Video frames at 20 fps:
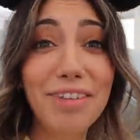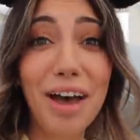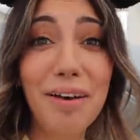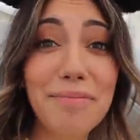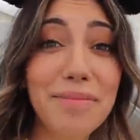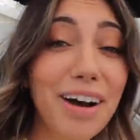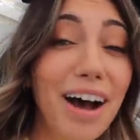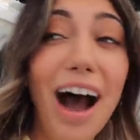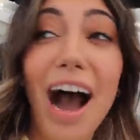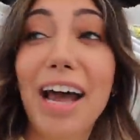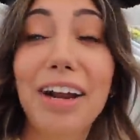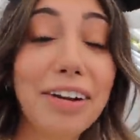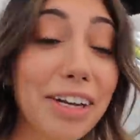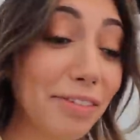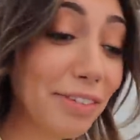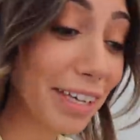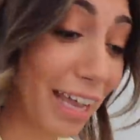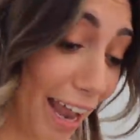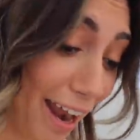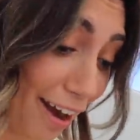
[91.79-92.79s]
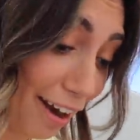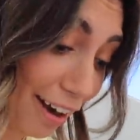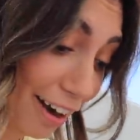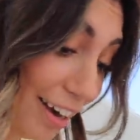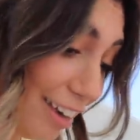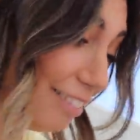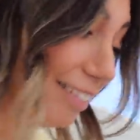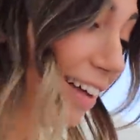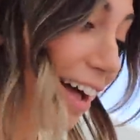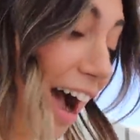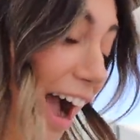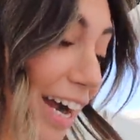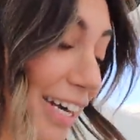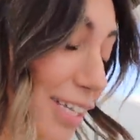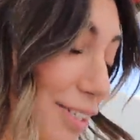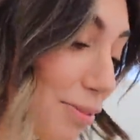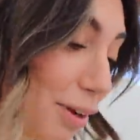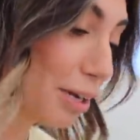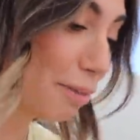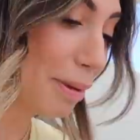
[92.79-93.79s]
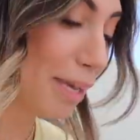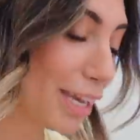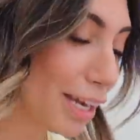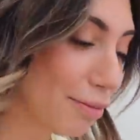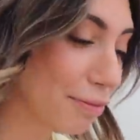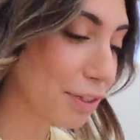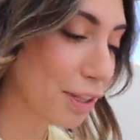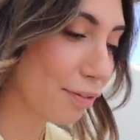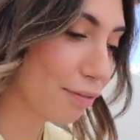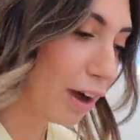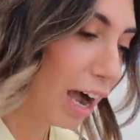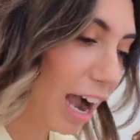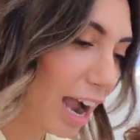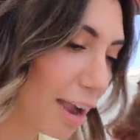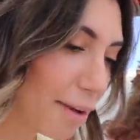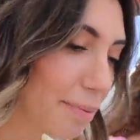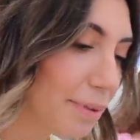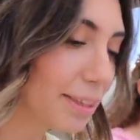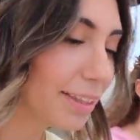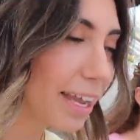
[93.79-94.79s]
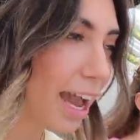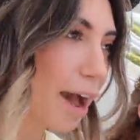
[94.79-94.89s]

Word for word: them. I don't even care. I just want to be here for the vibe, the